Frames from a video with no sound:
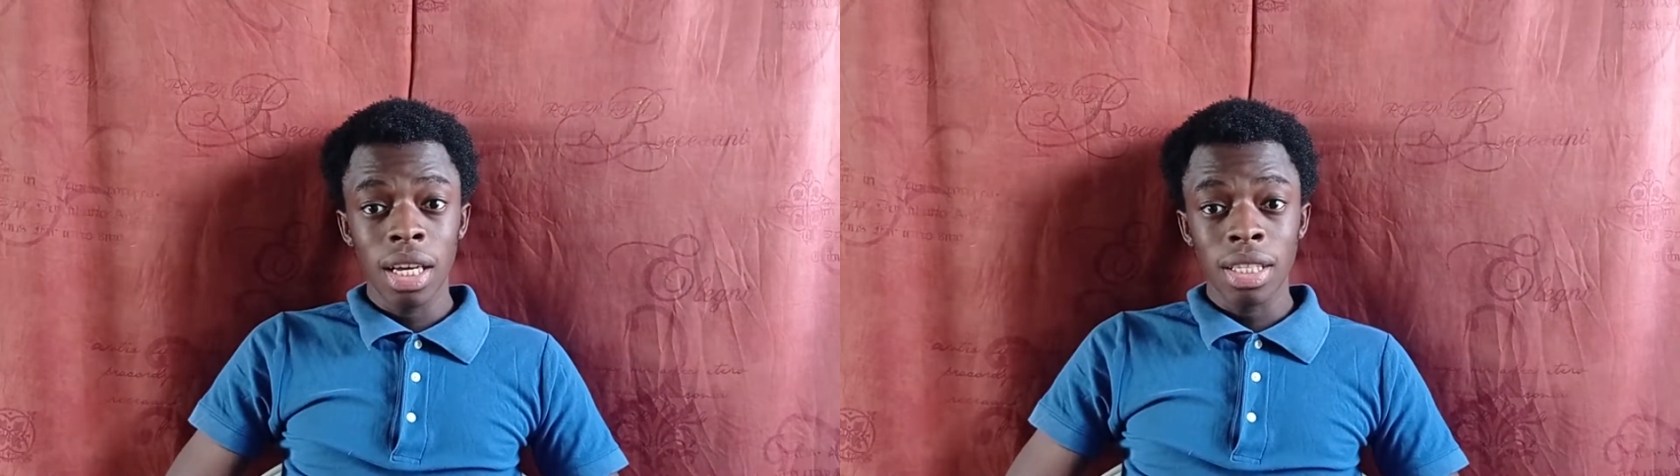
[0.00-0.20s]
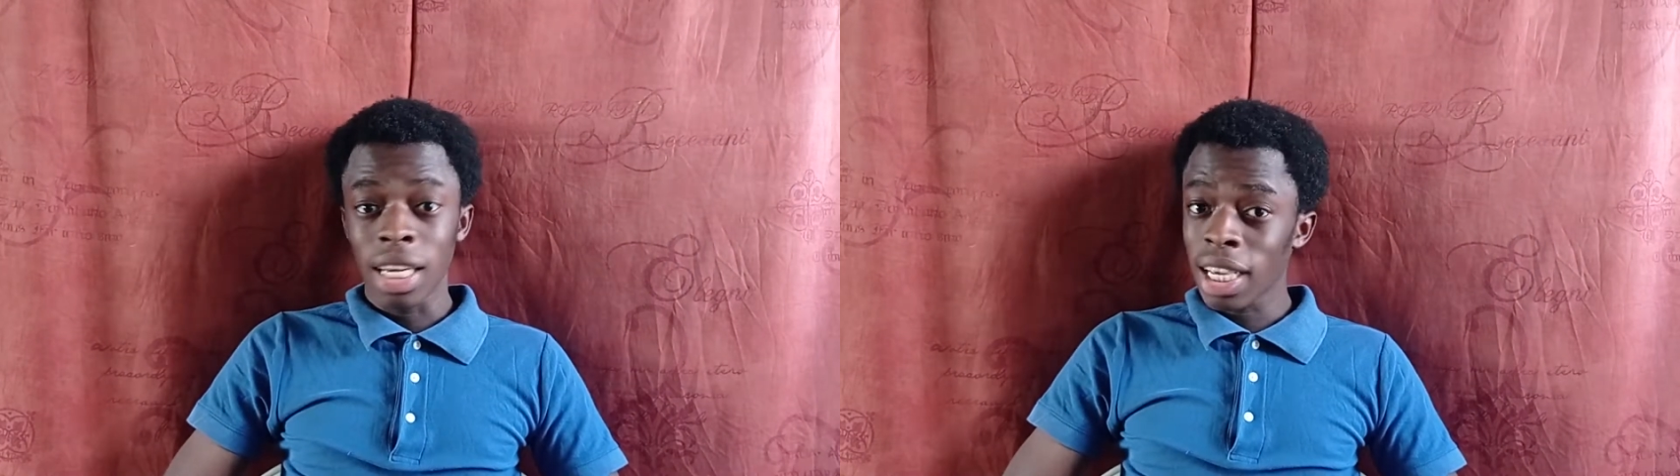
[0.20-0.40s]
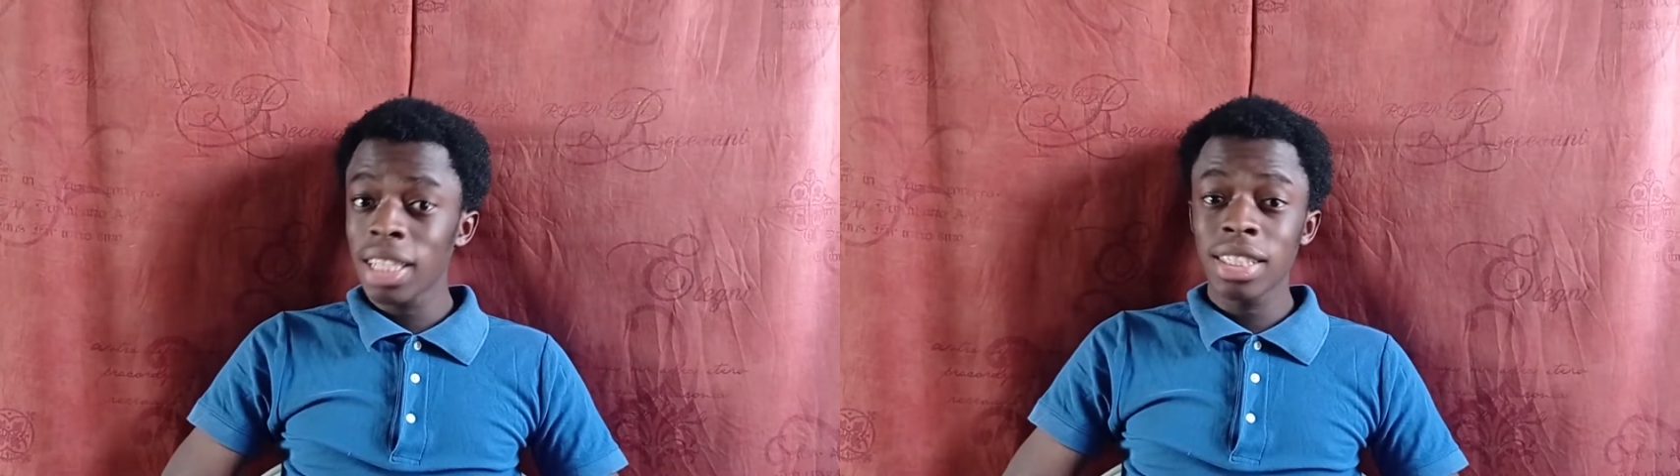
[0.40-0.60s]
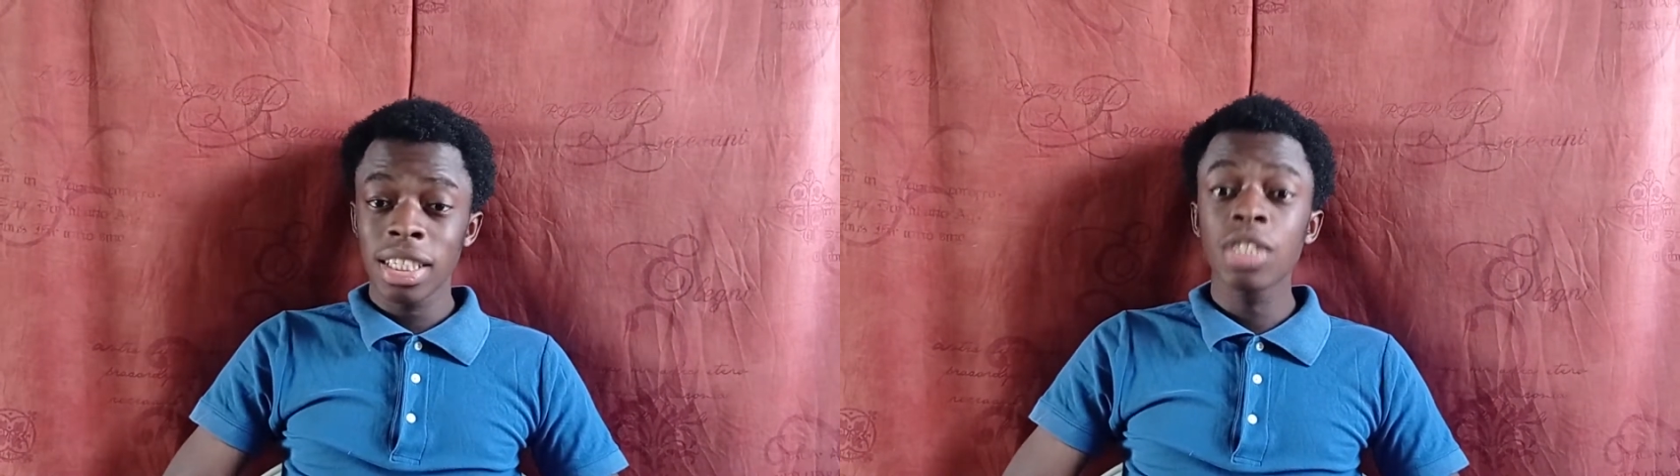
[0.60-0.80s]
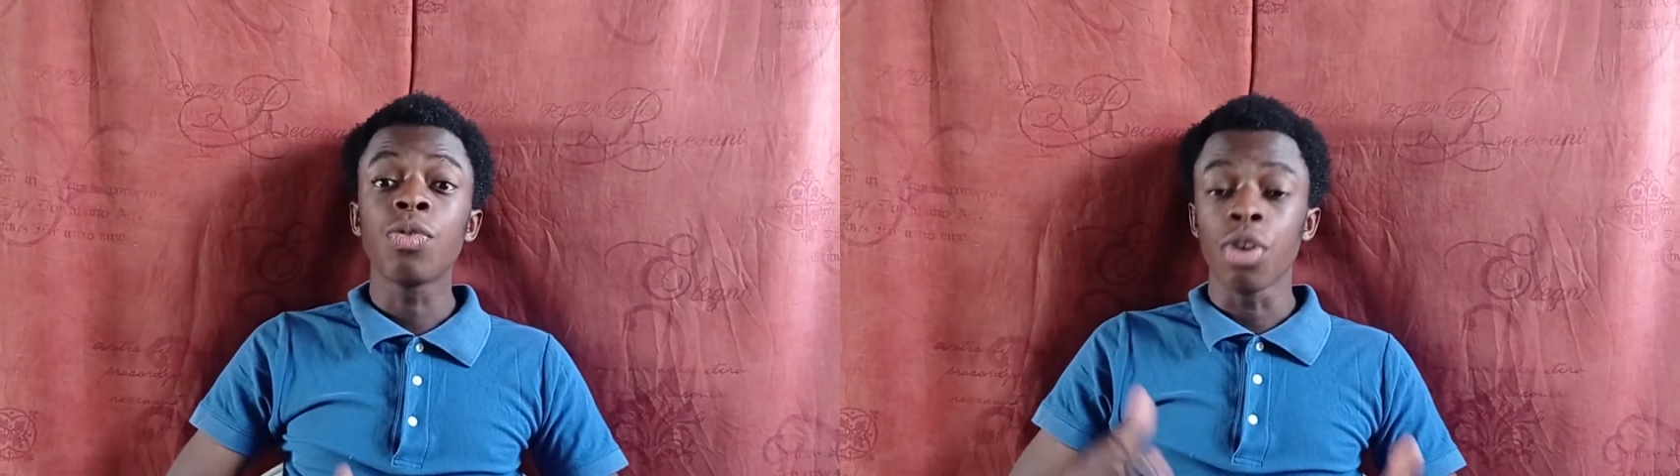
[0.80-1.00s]
then again
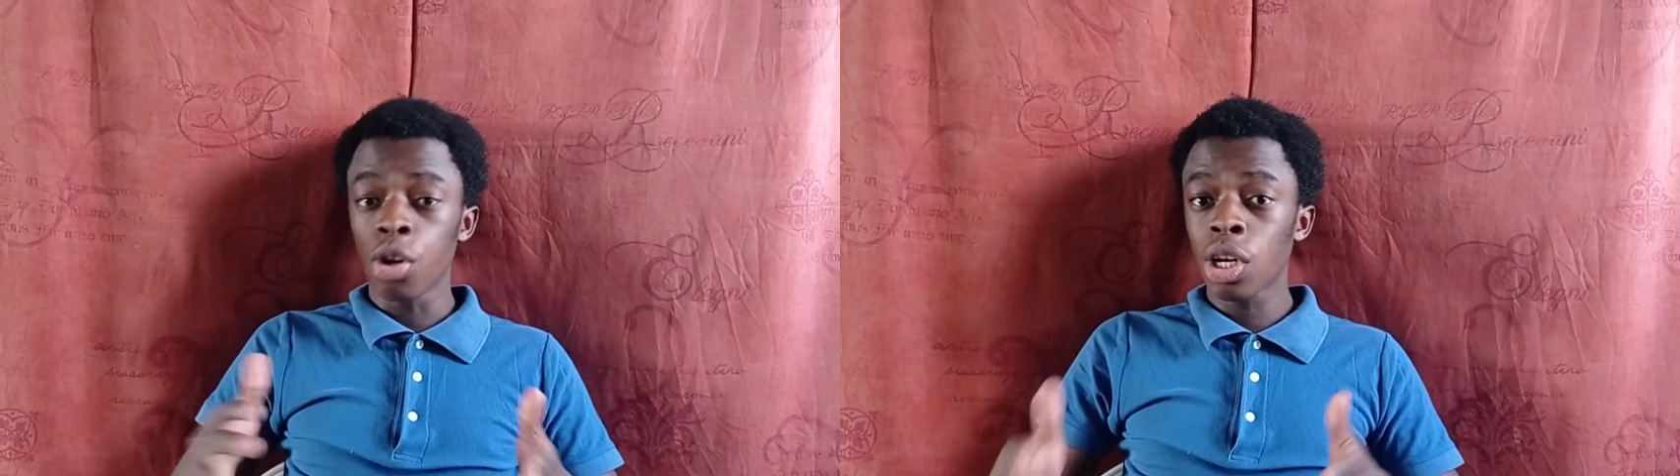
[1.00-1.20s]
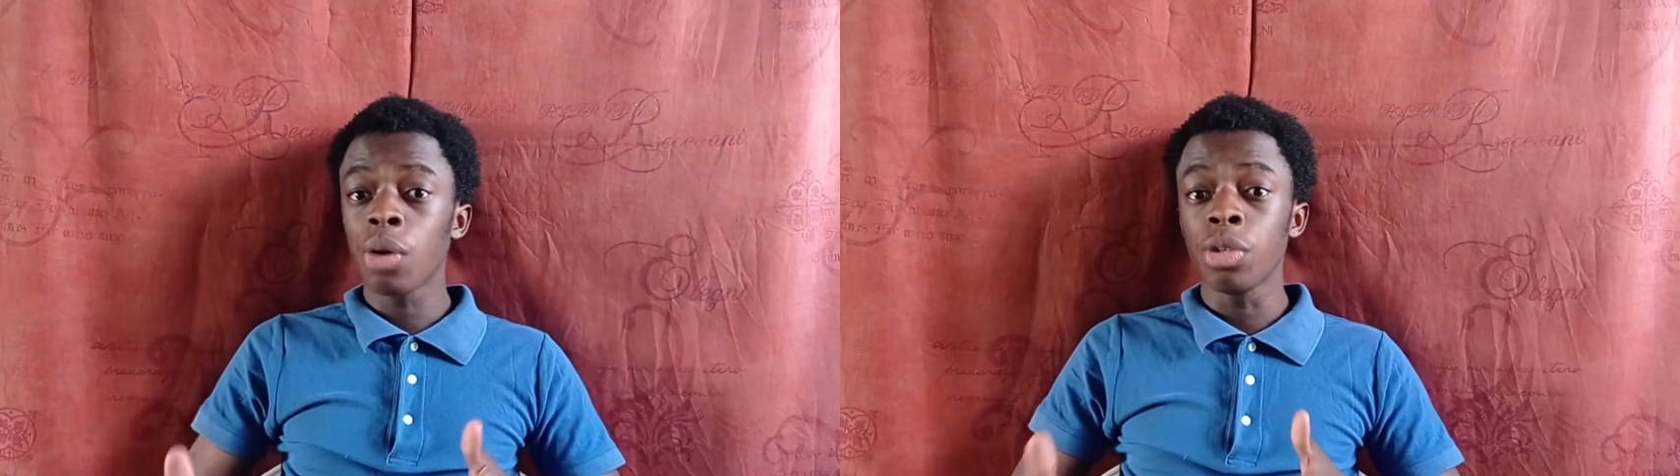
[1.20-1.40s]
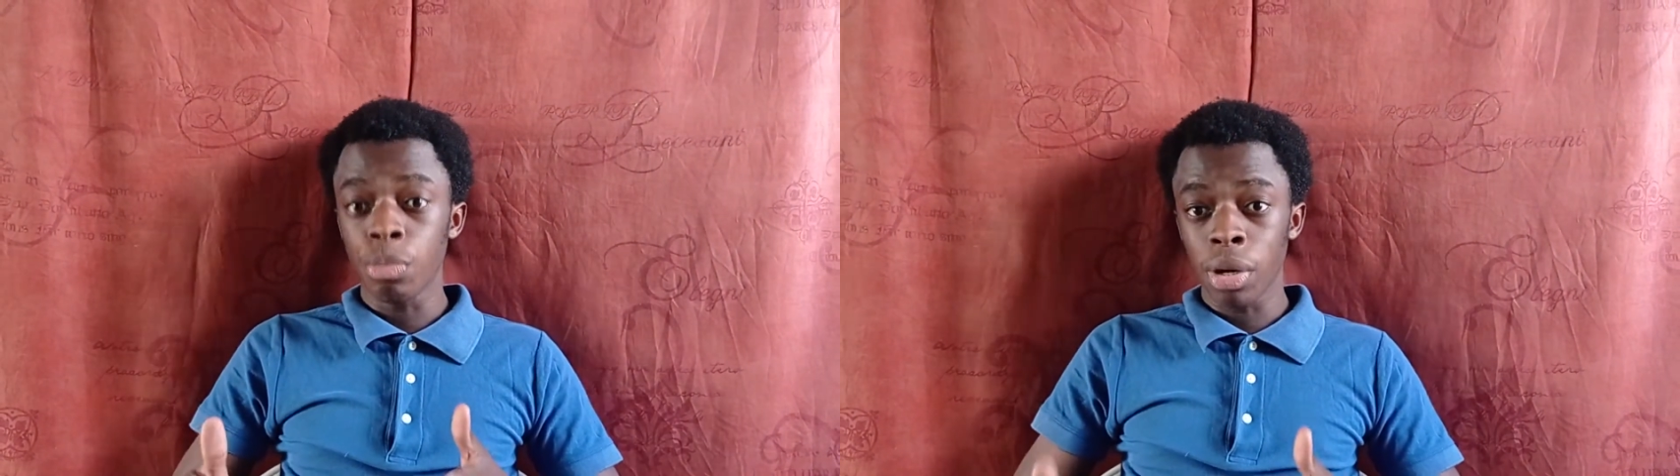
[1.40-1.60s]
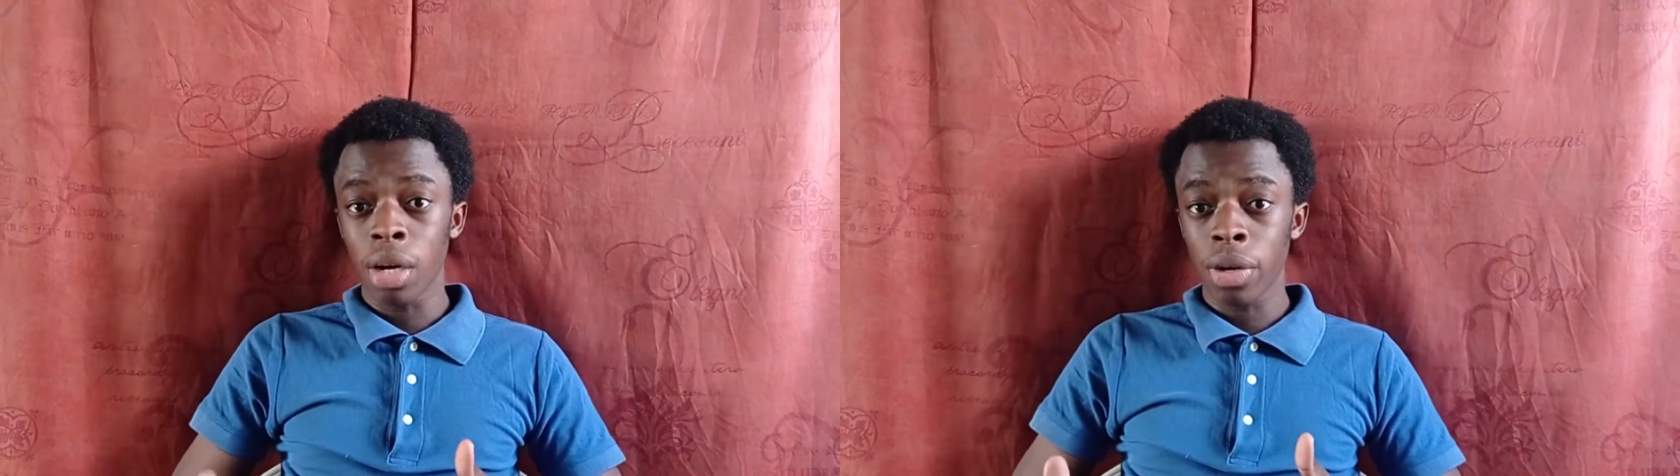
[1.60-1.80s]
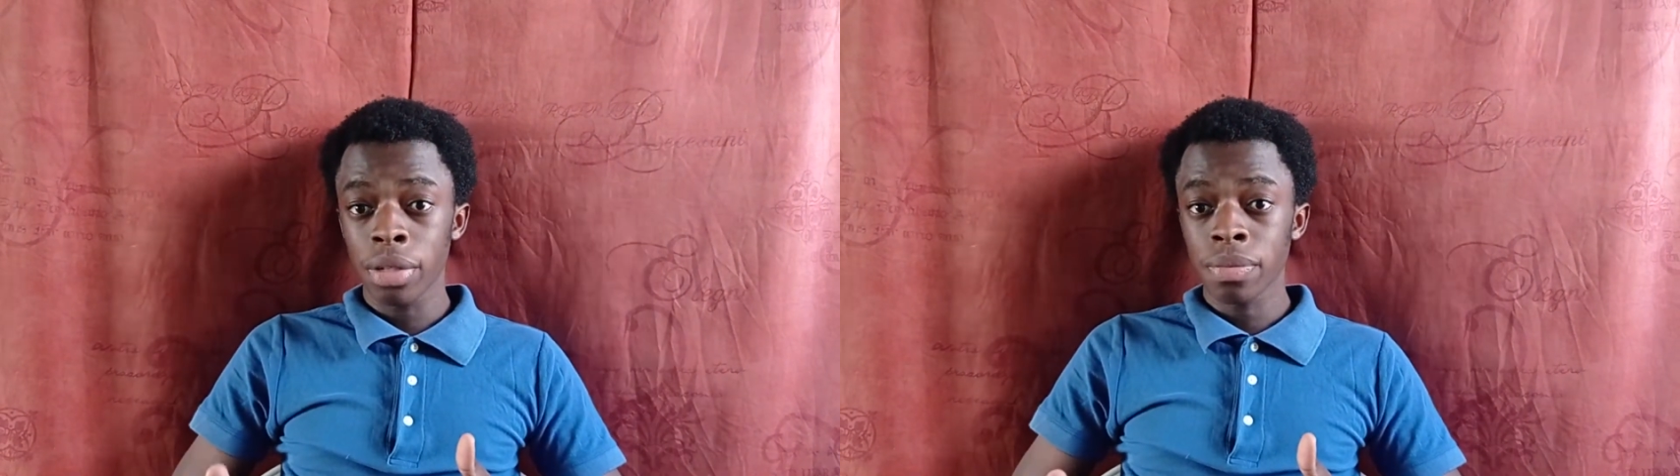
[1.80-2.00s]
stays for longer with
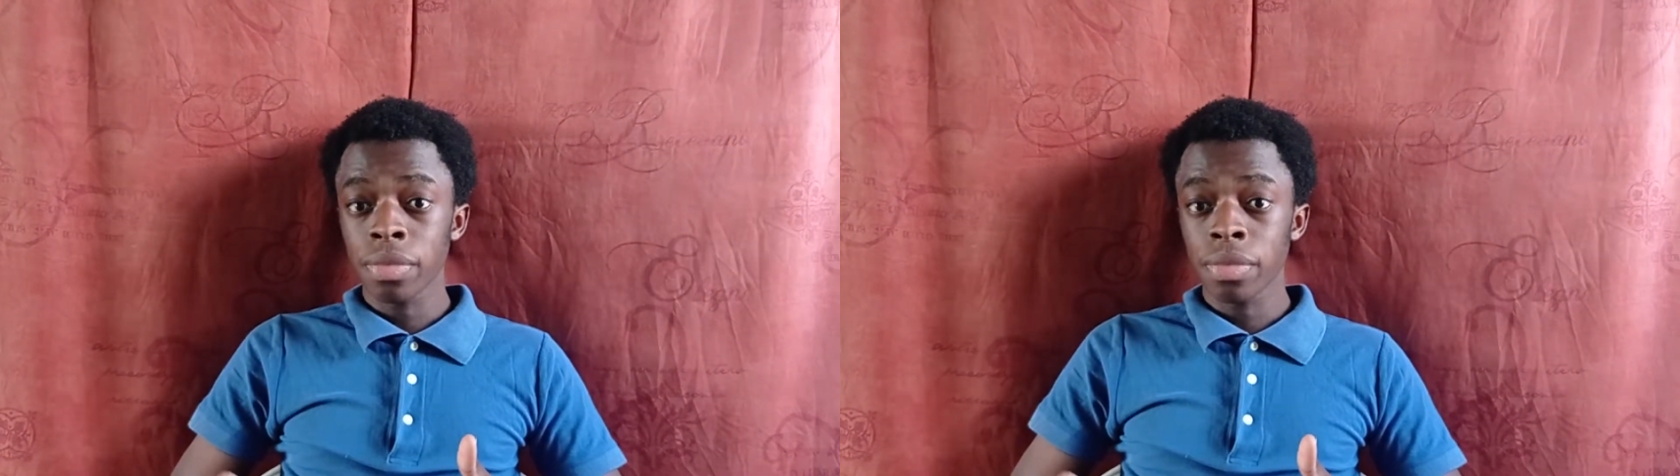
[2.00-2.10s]
power?